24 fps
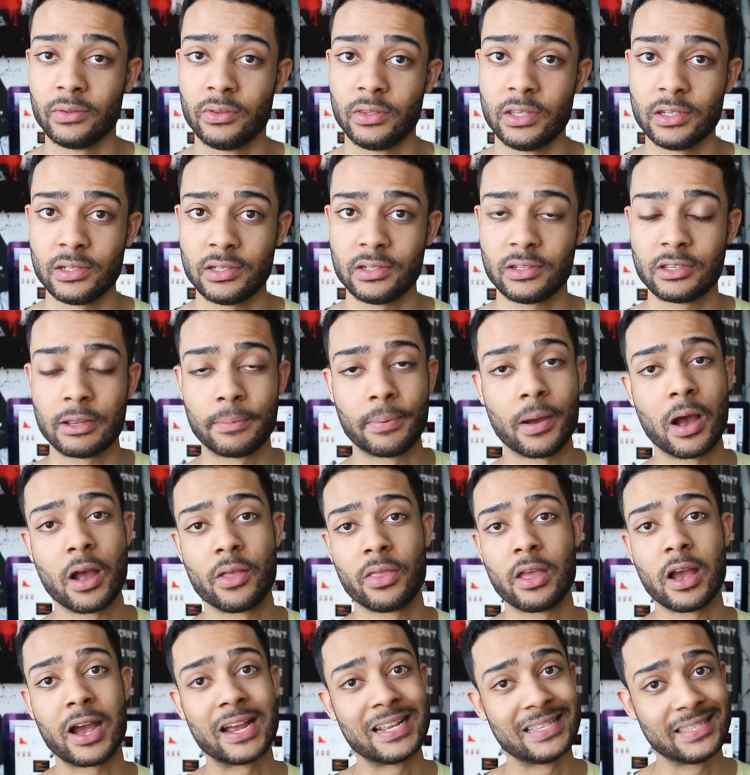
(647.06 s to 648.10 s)
This is the
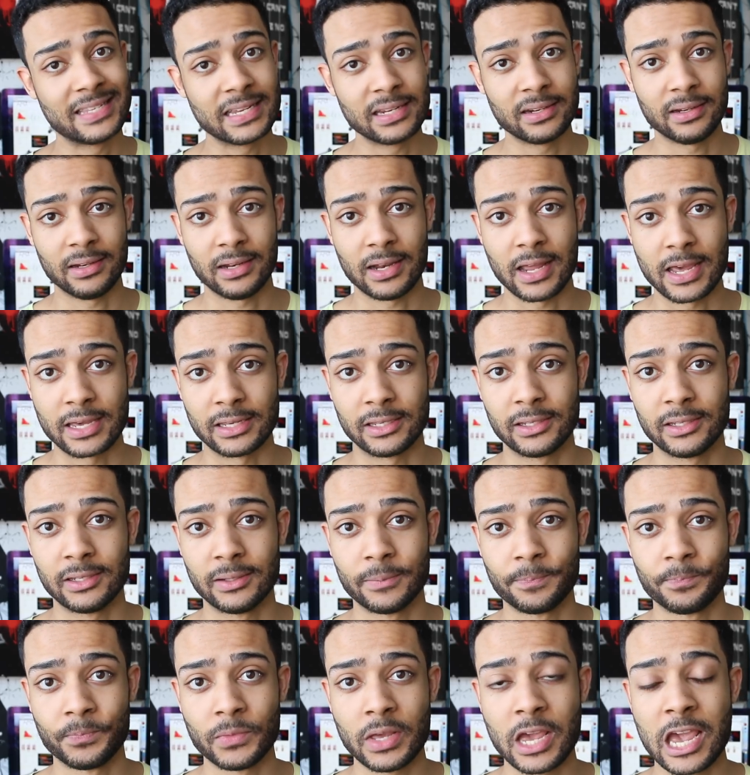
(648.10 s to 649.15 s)
part that I didn't like.
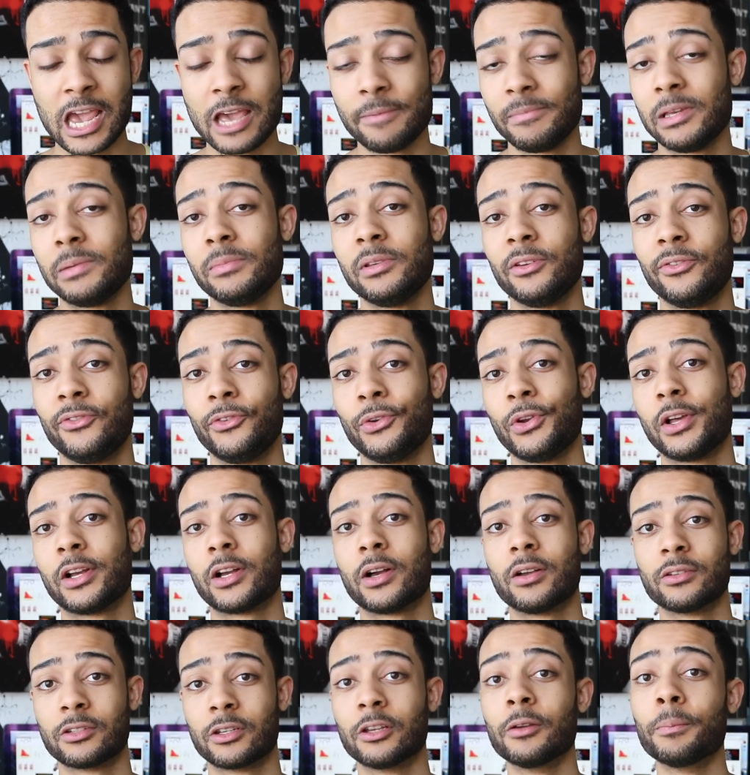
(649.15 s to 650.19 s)
It made me feel
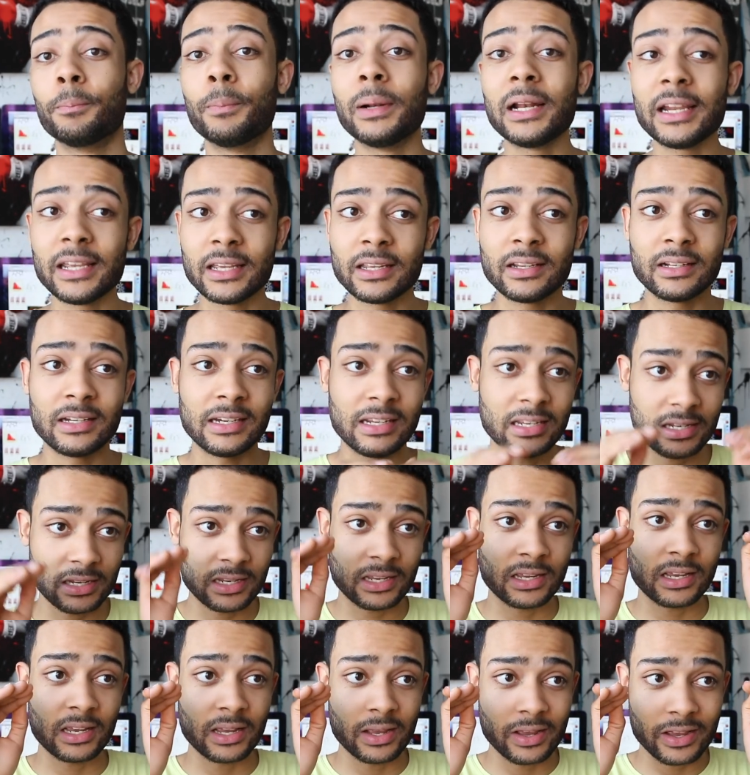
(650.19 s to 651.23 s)
like I was
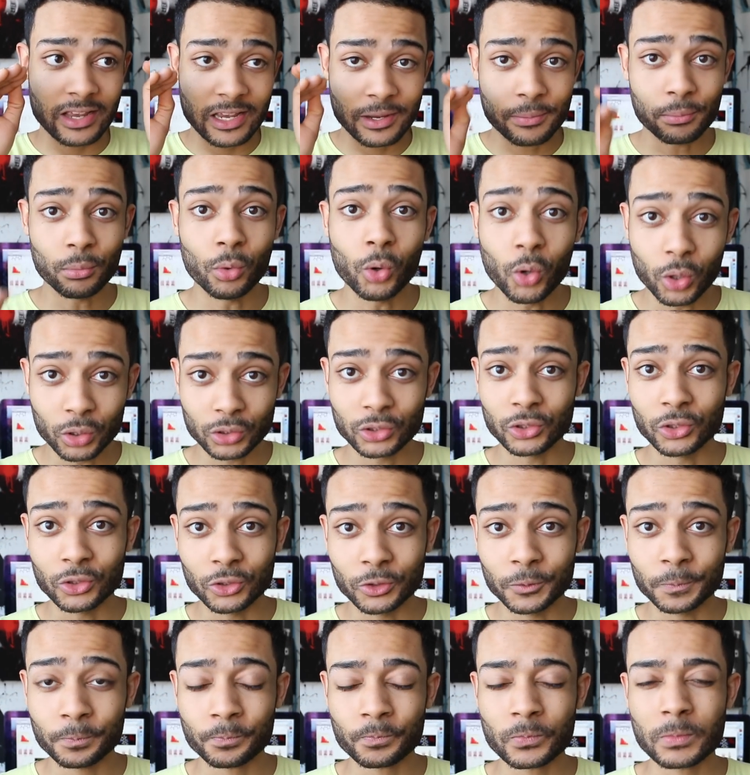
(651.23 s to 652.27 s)
completely
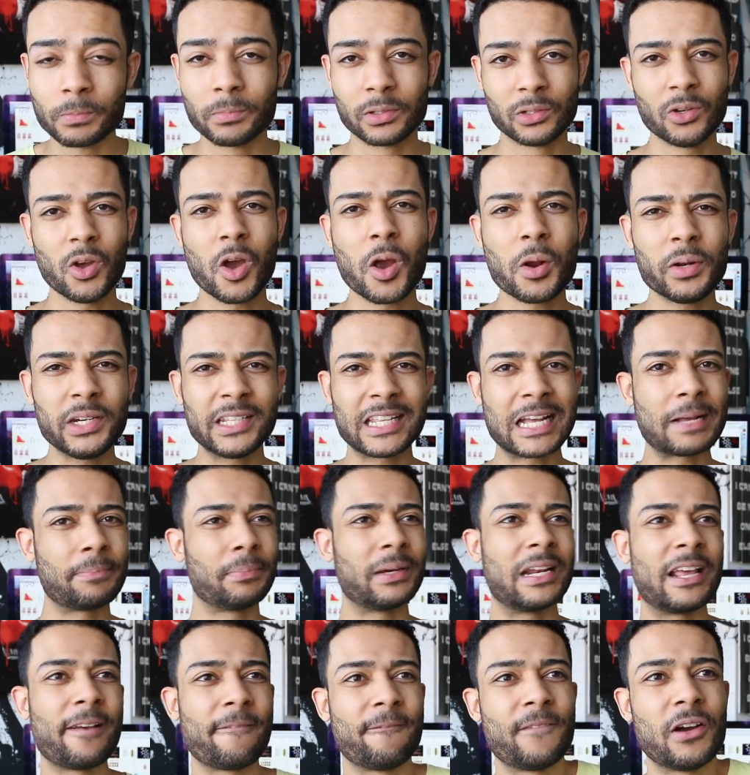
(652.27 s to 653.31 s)
immortal. But not only that,
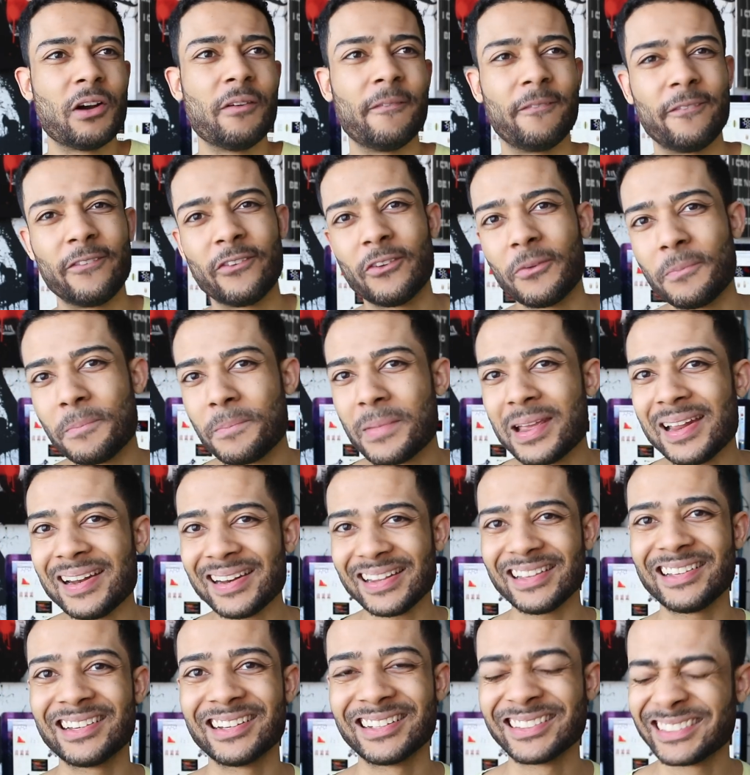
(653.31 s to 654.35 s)
but it felt
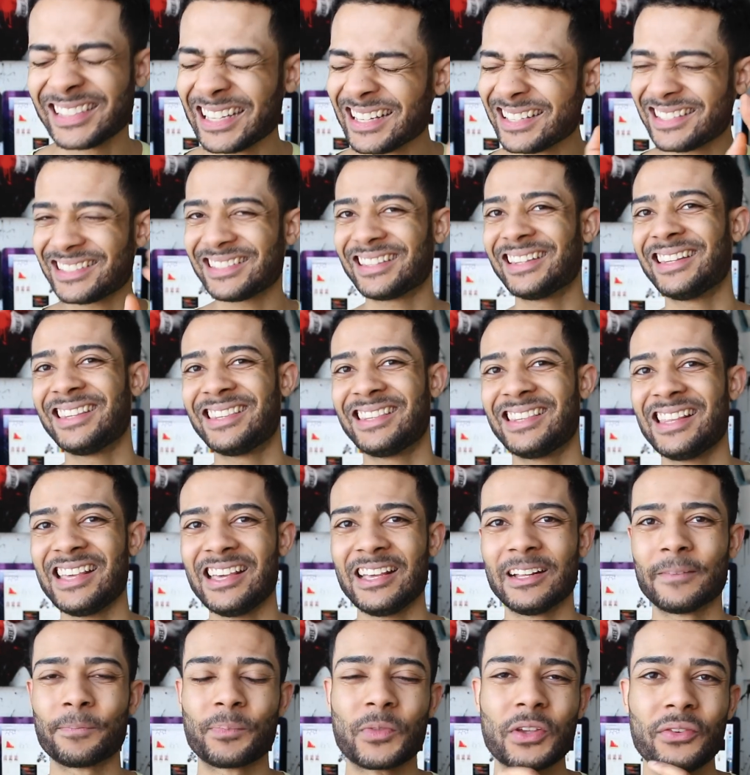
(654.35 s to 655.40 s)
familiar. That's the
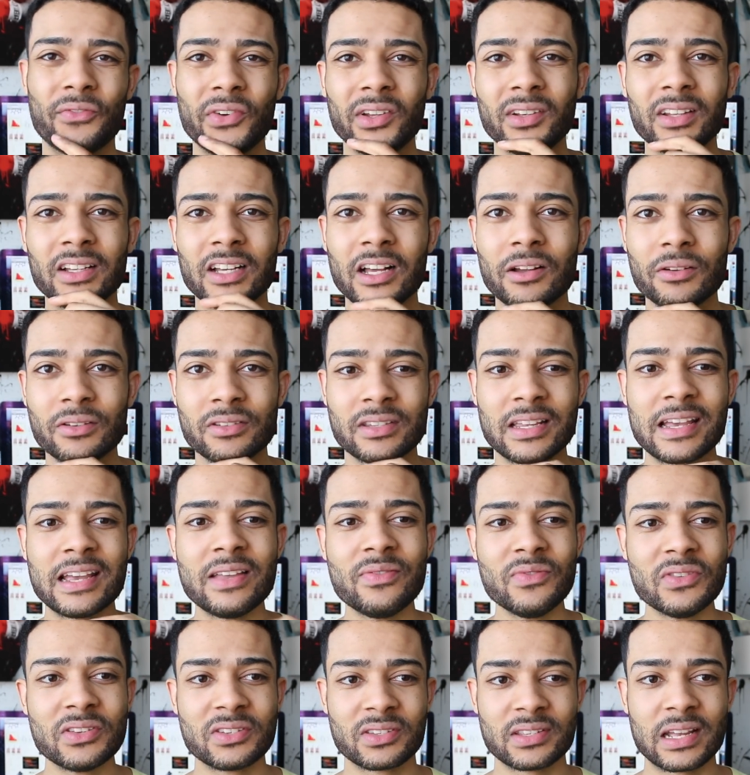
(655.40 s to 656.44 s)
thing. It felt like I was
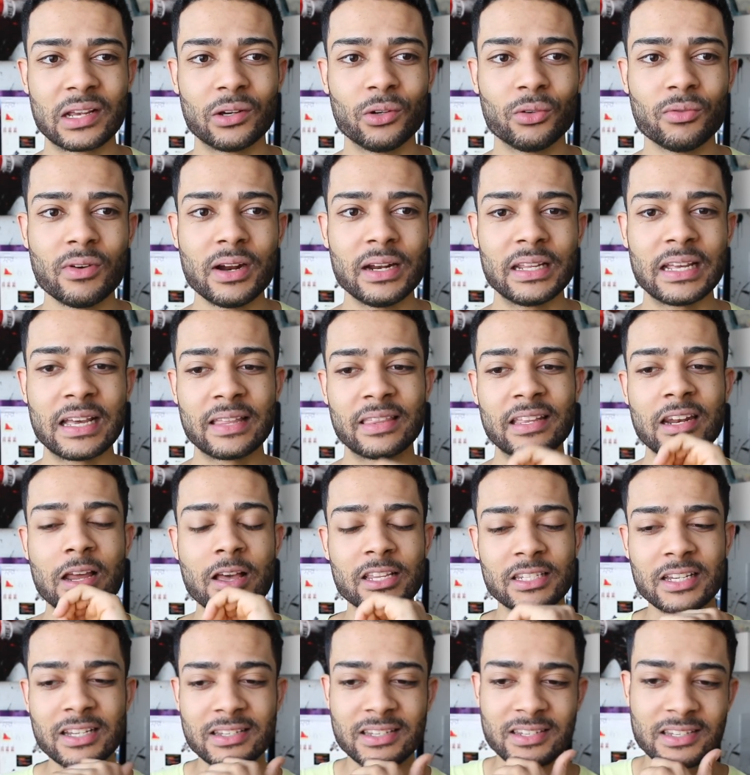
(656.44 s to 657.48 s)
in this state already. And then
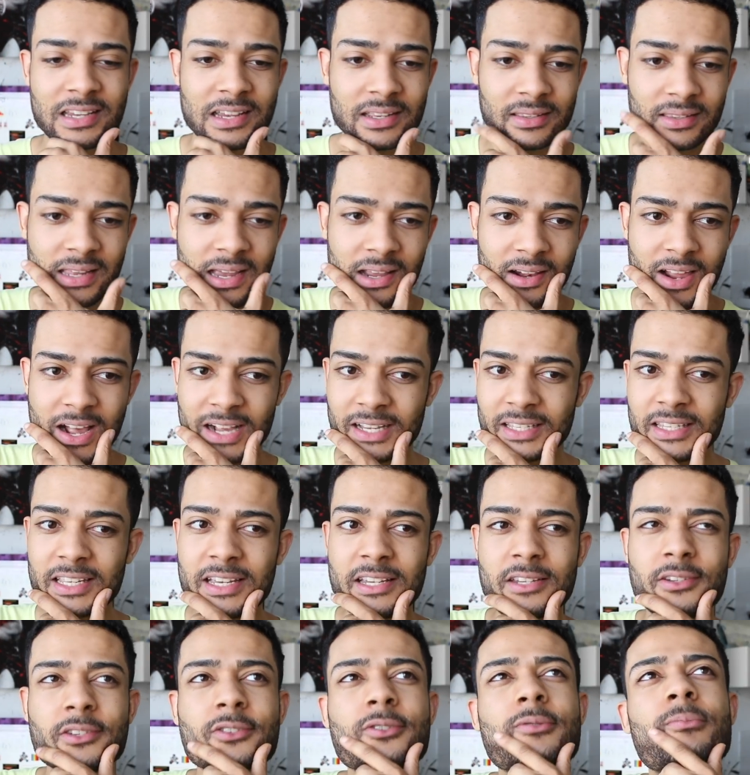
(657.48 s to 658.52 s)
as I sit there like
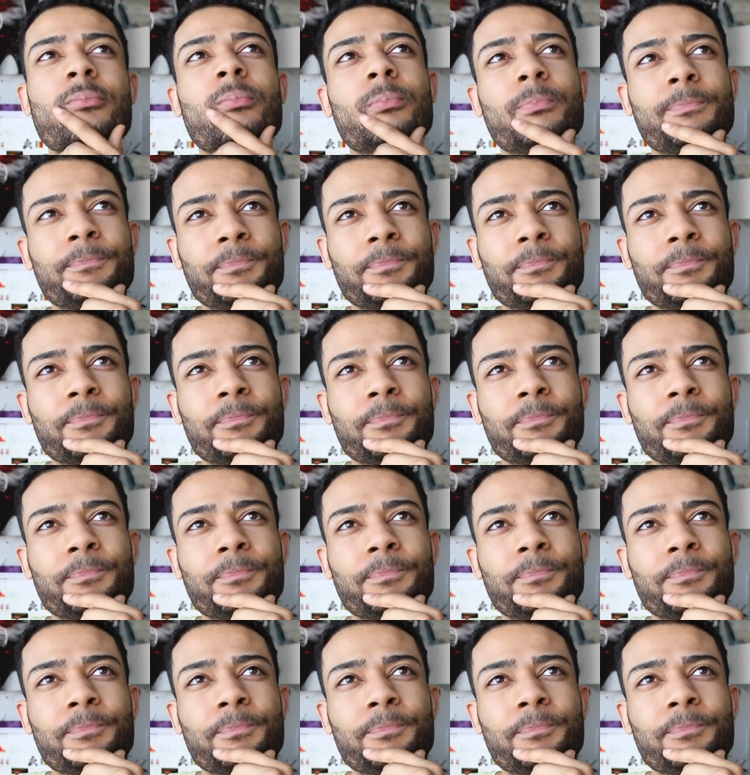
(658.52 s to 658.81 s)
this,